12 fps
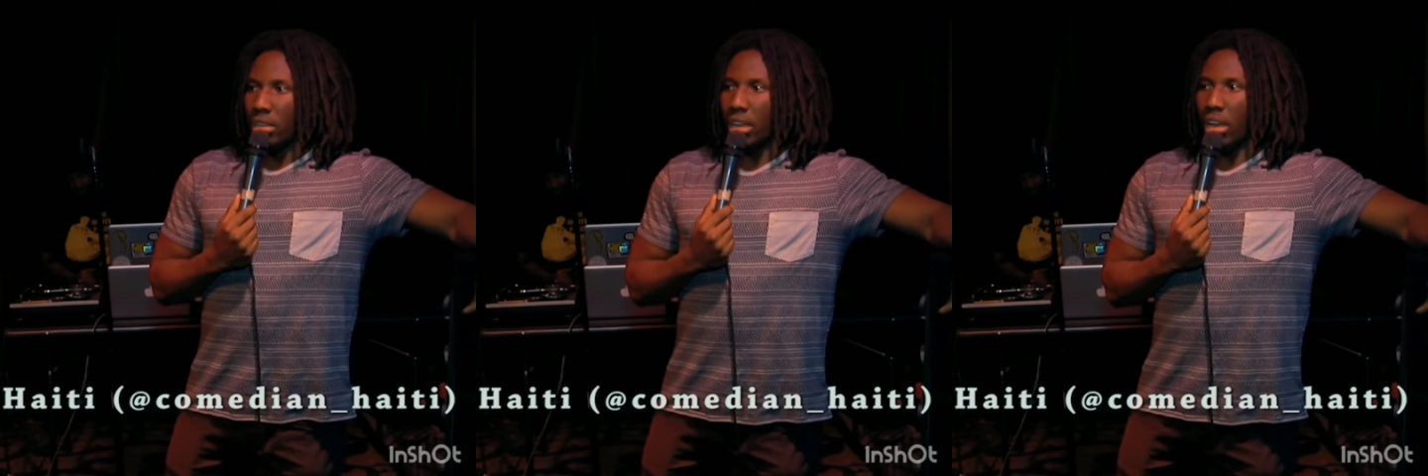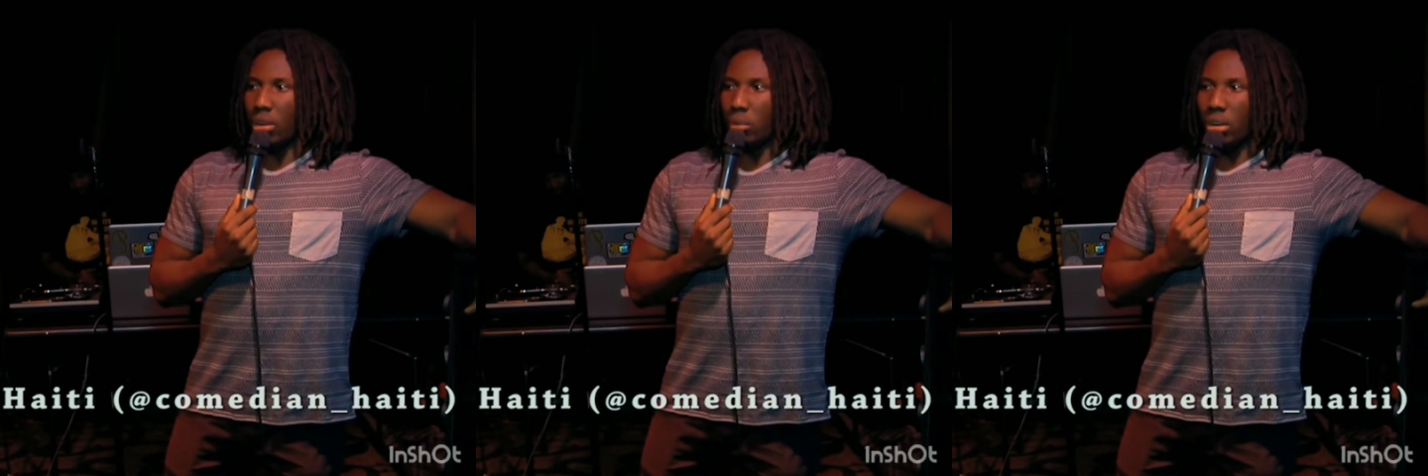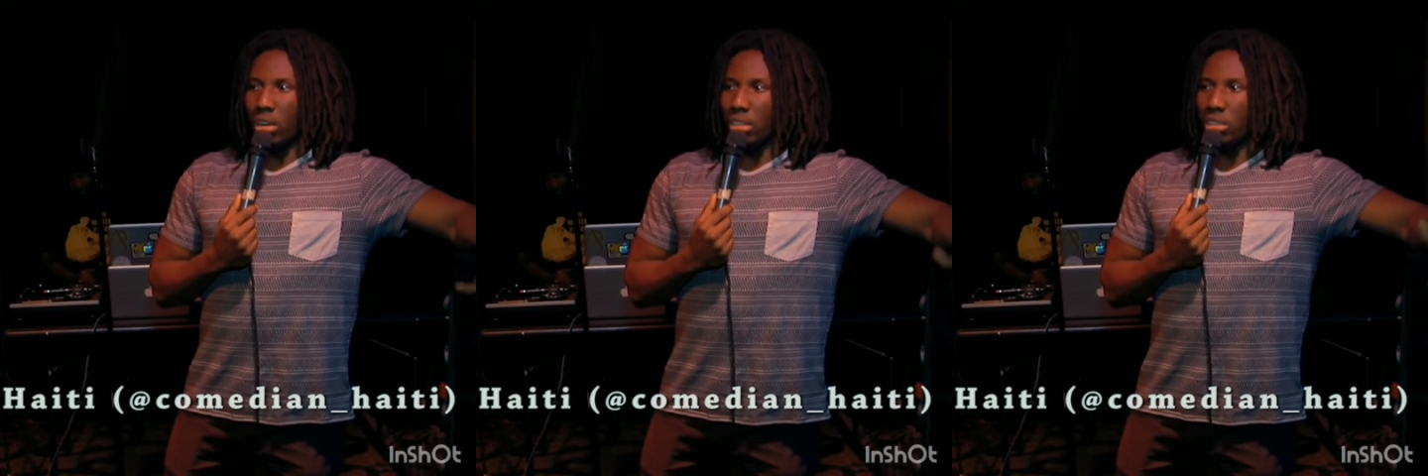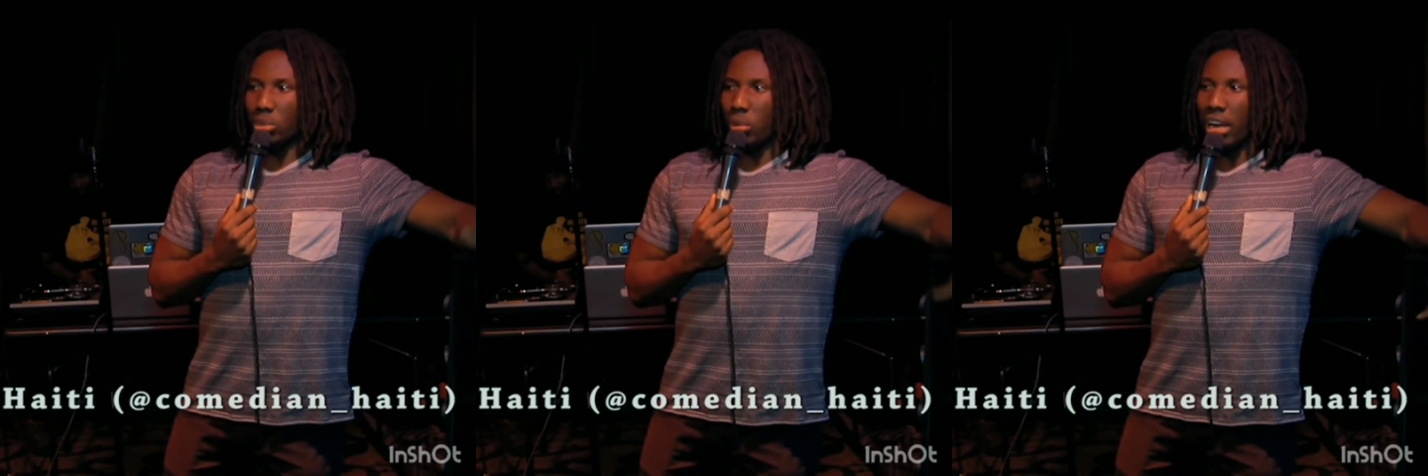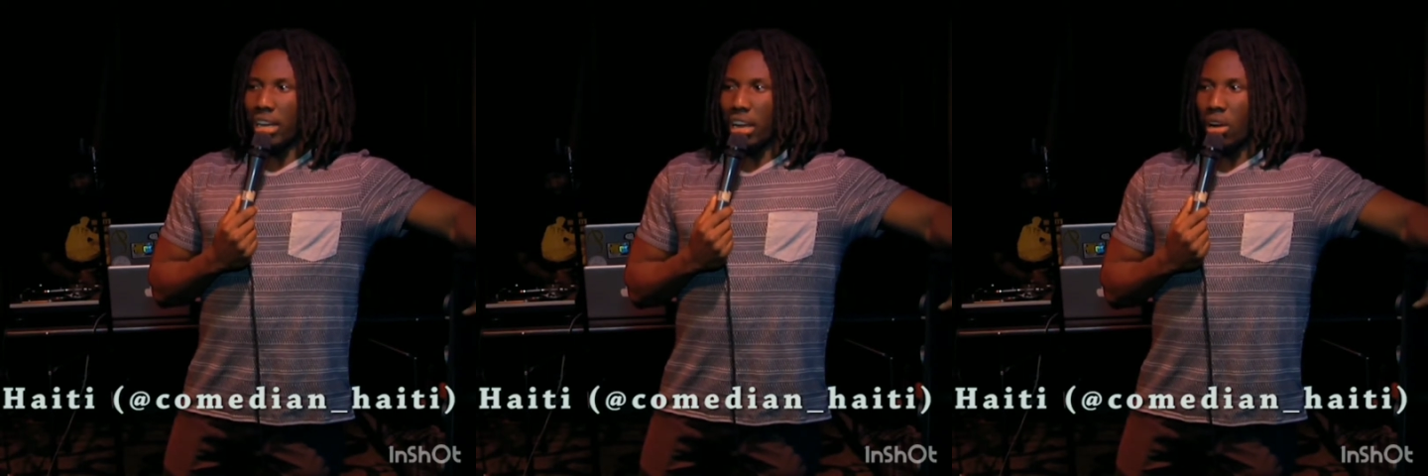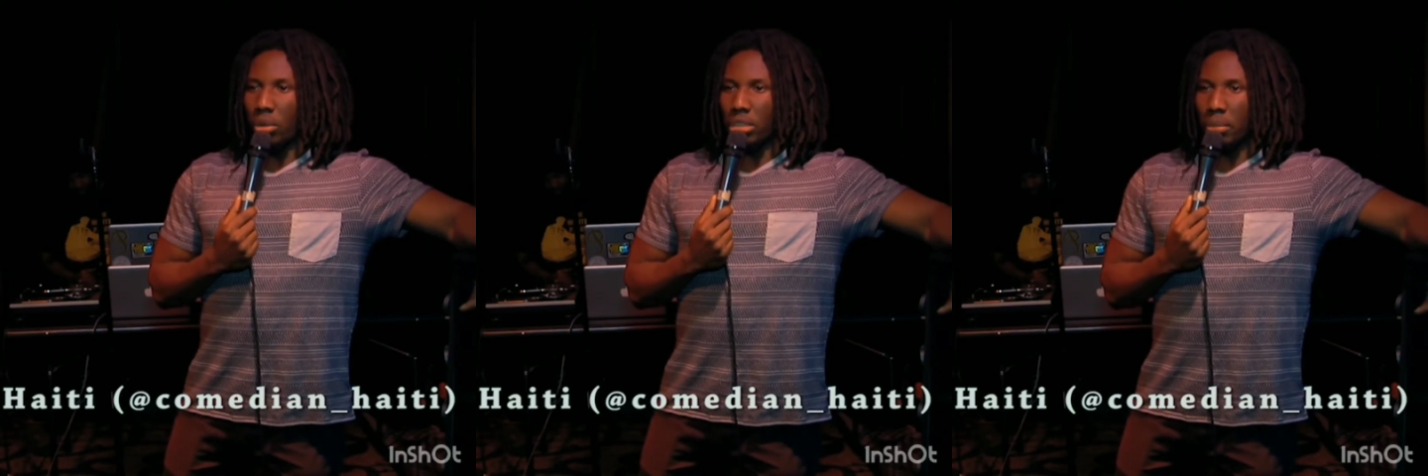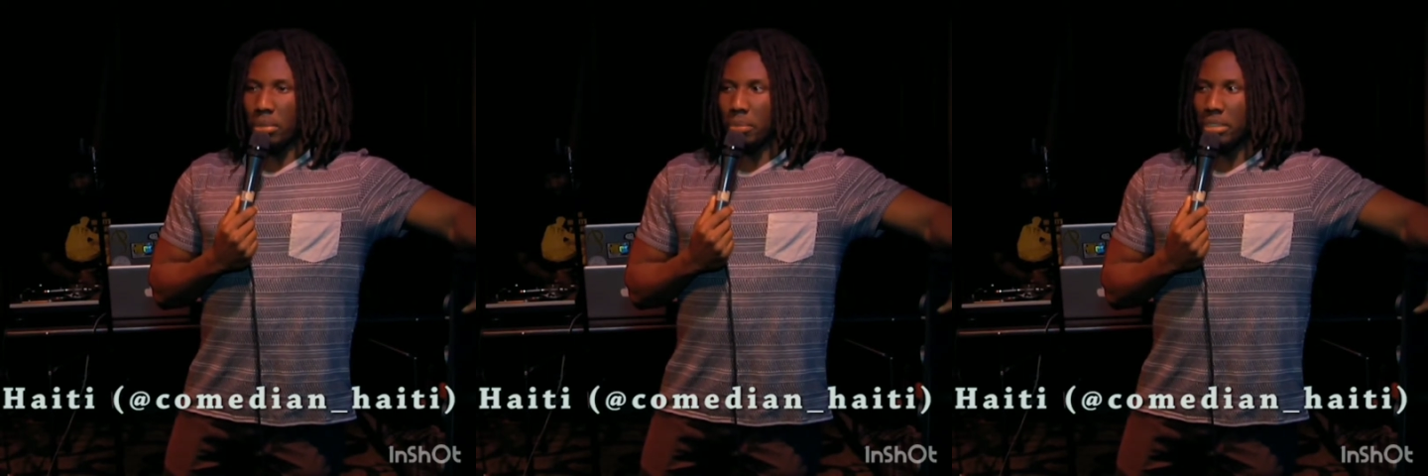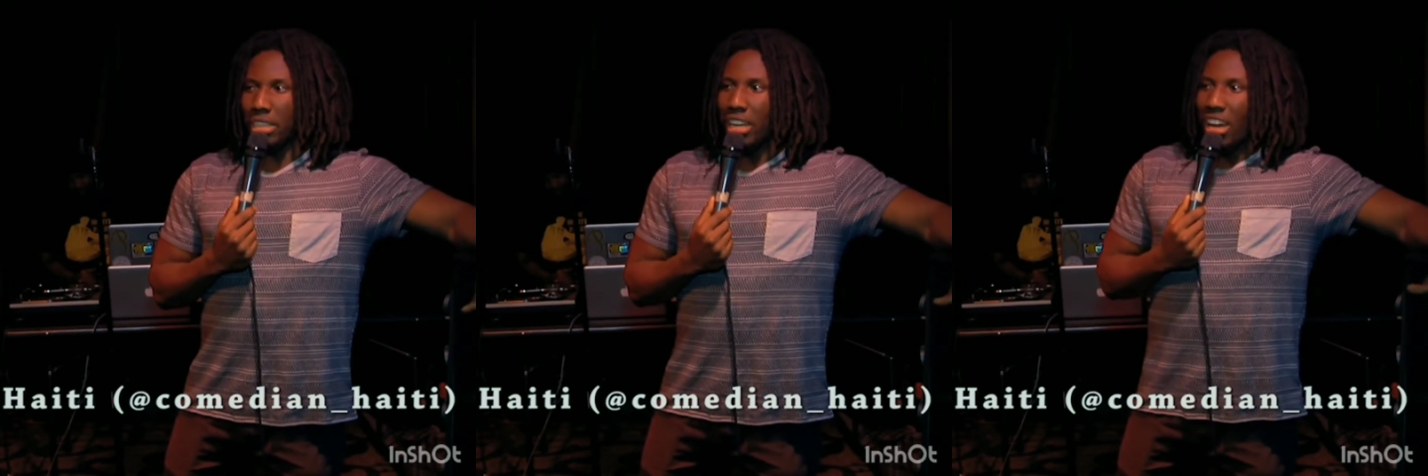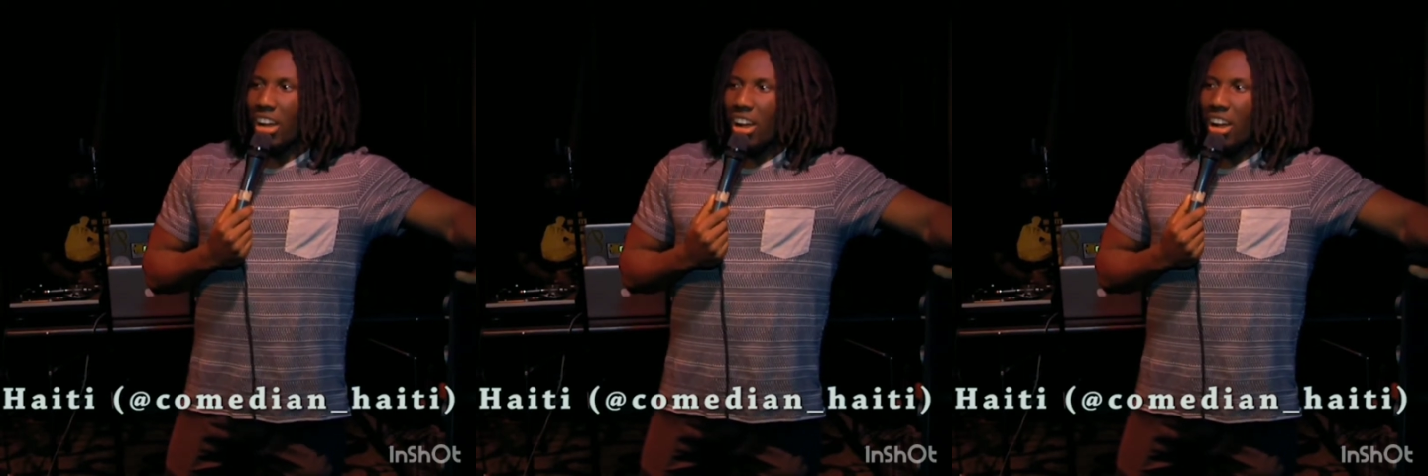Like this white guy was coming to me saying,